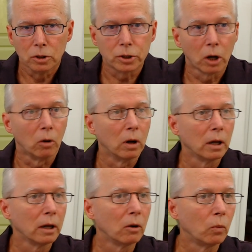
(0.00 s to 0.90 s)
So
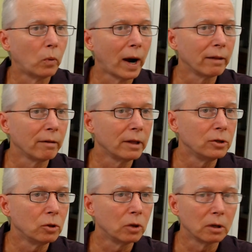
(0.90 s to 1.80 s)
rather
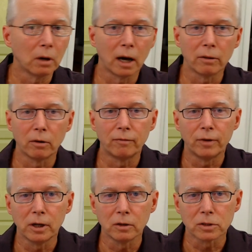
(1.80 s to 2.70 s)
than doing other
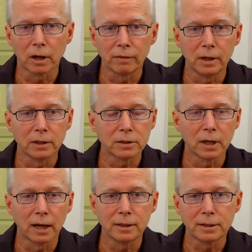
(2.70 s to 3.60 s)
videos on
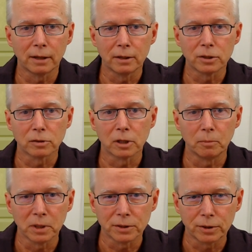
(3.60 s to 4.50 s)
this, I said this is
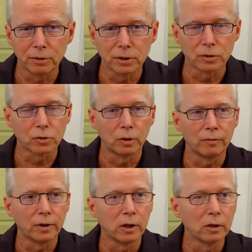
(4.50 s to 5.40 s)
going to be a series of
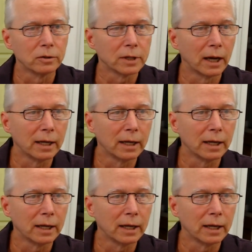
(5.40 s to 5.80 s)
short videos.